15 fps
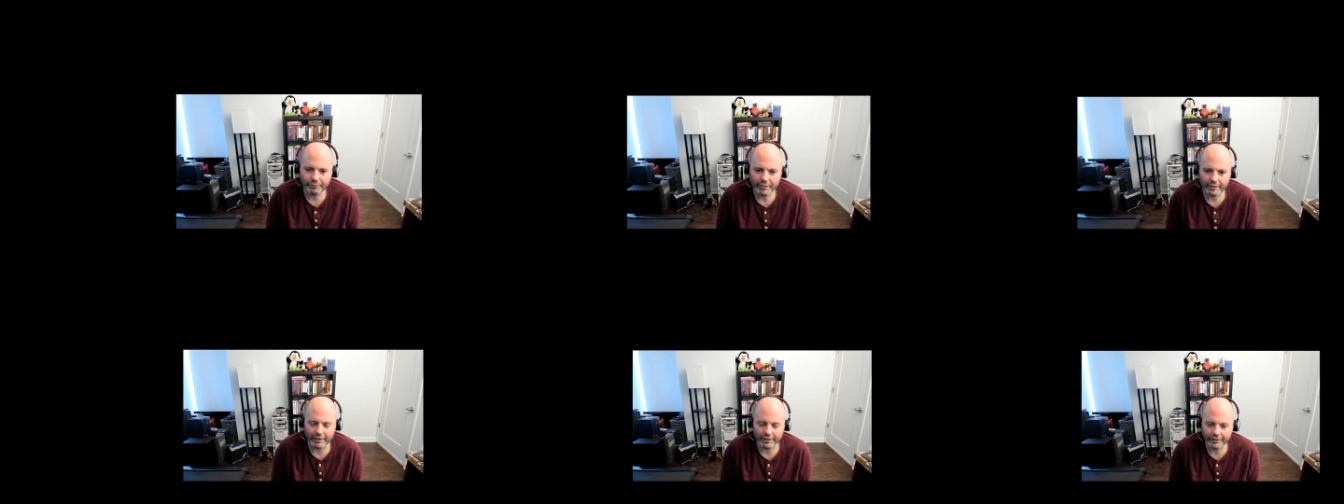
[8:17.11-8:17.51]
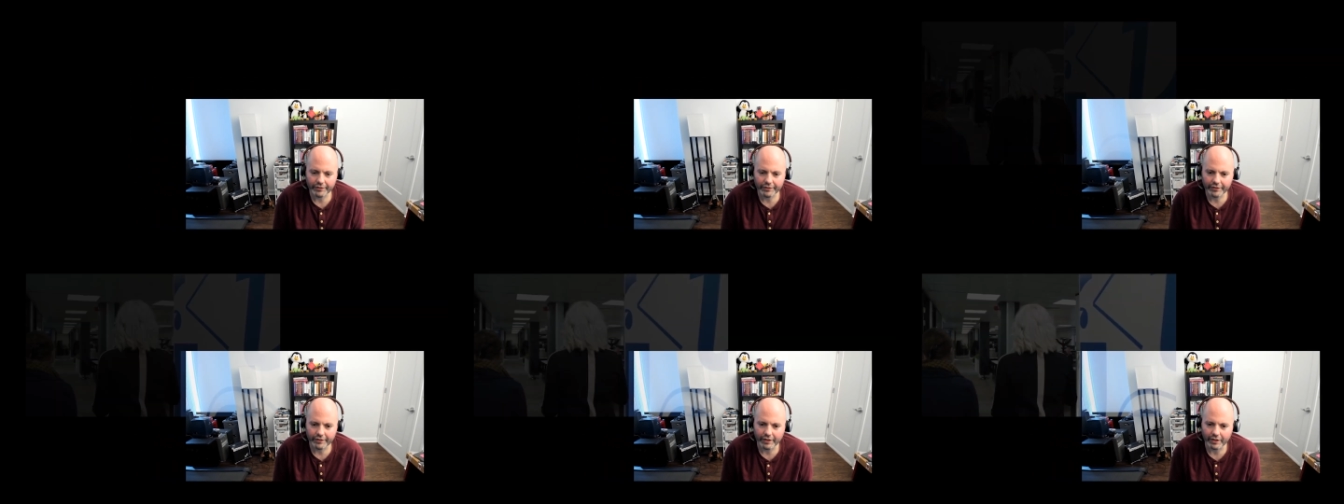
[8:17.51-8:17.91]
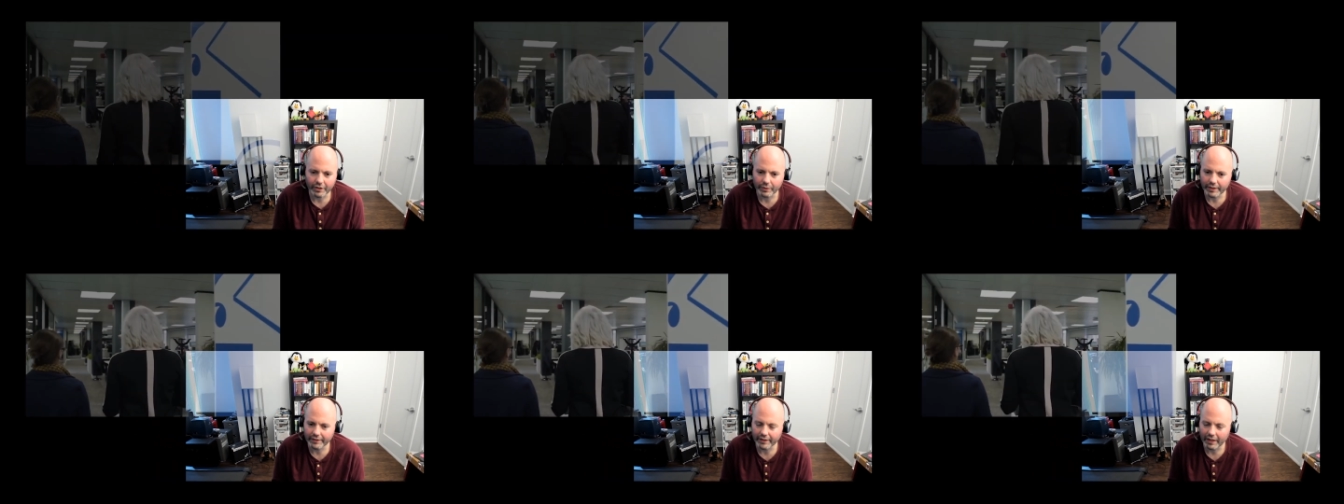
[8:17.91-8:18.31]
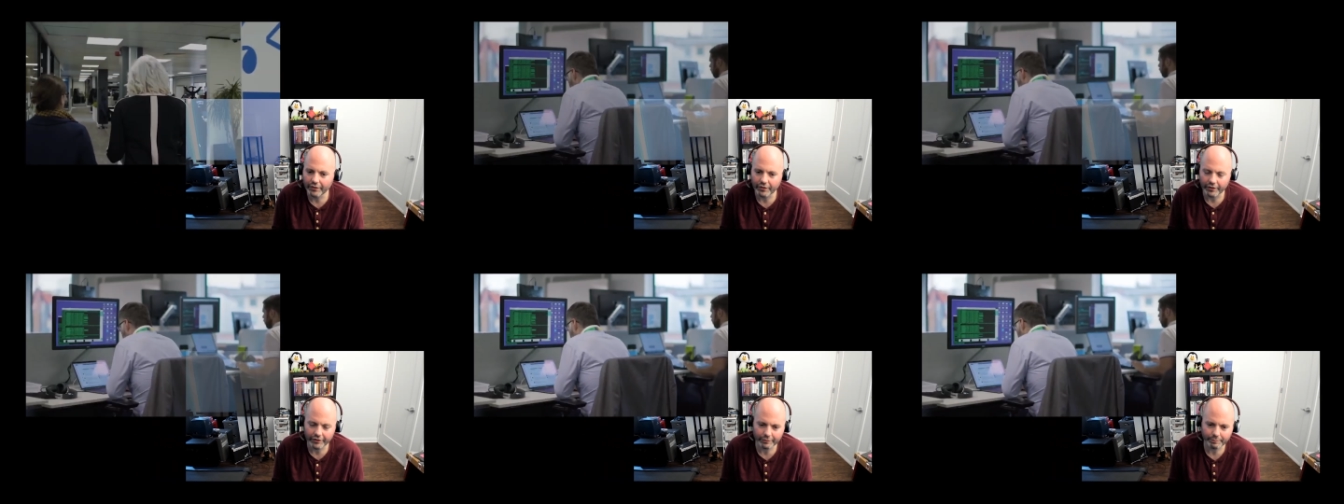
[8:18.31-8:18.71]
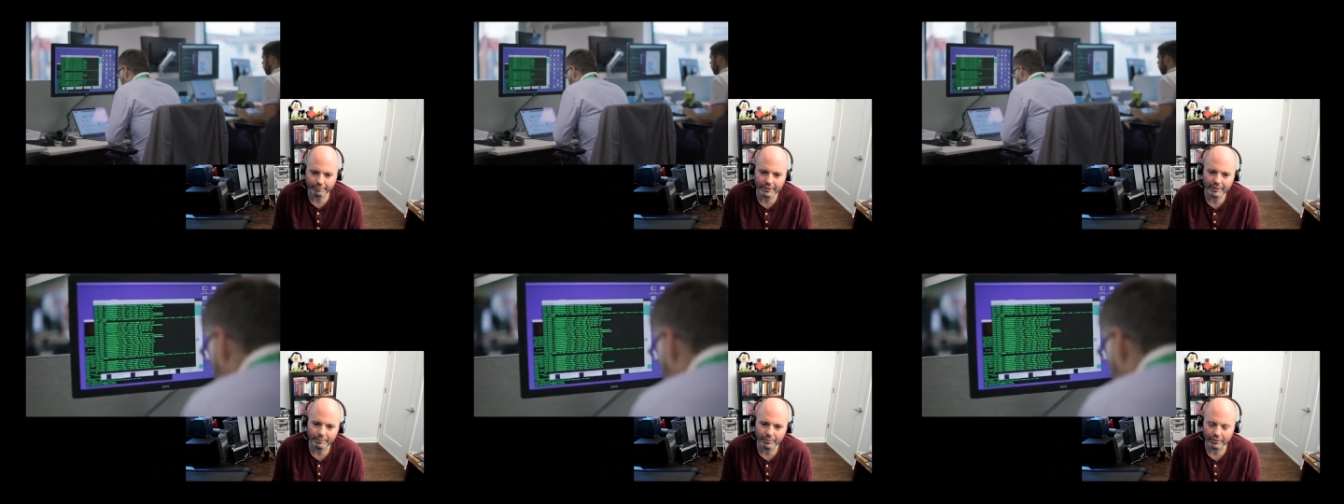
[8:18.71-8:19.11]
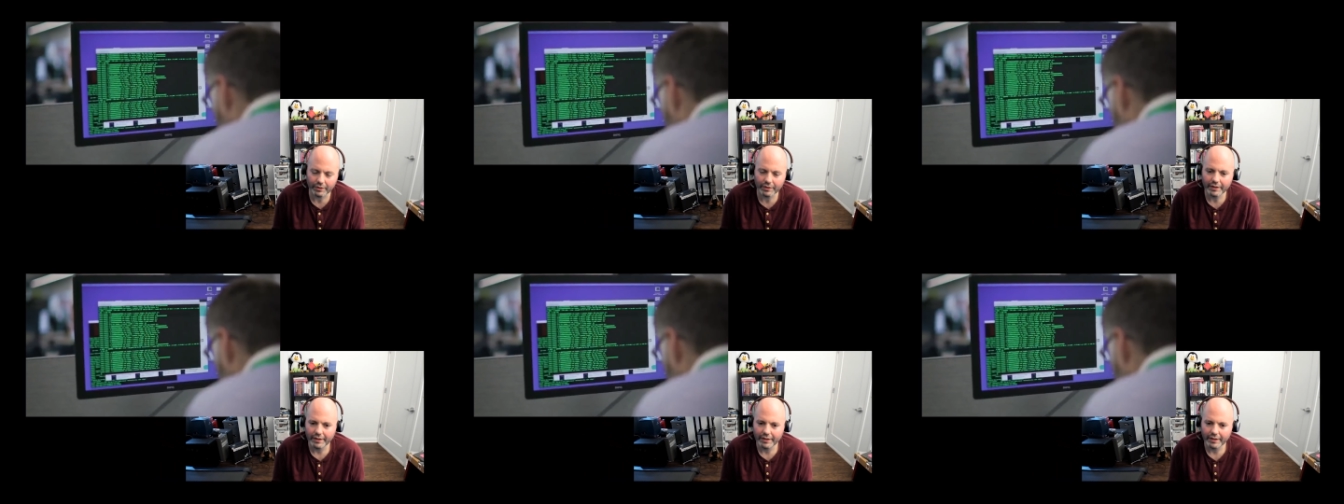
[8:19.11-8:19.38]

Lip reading: that's in the hundreds of people,